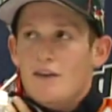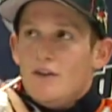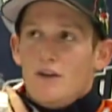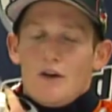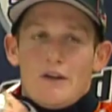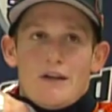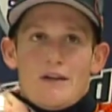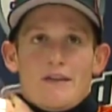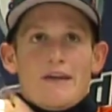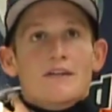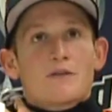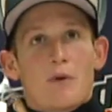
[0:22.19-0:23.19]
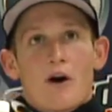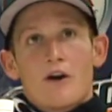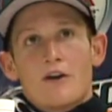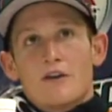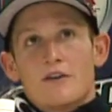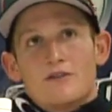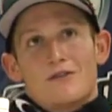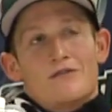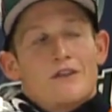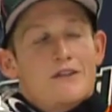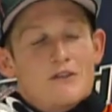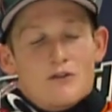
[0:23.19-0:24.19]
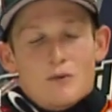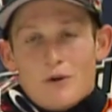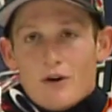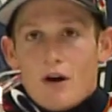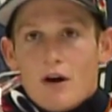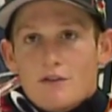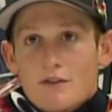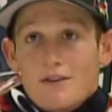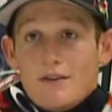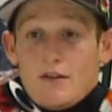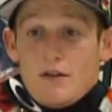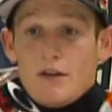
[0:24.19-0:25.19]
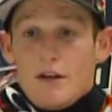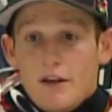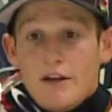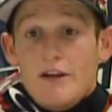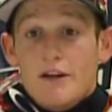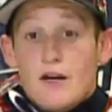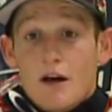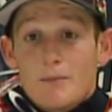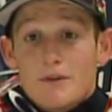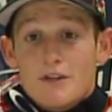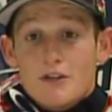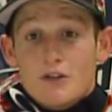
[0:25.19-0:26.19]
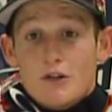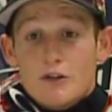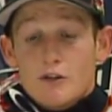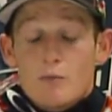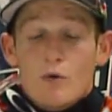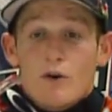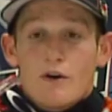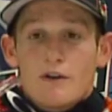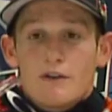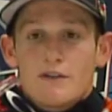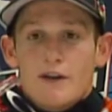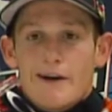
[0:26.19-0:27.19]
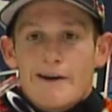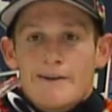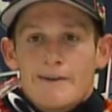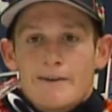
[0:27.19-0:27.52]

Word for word: You know, that that's part of two fifty Supercross and, and any competition or sport. It, uh,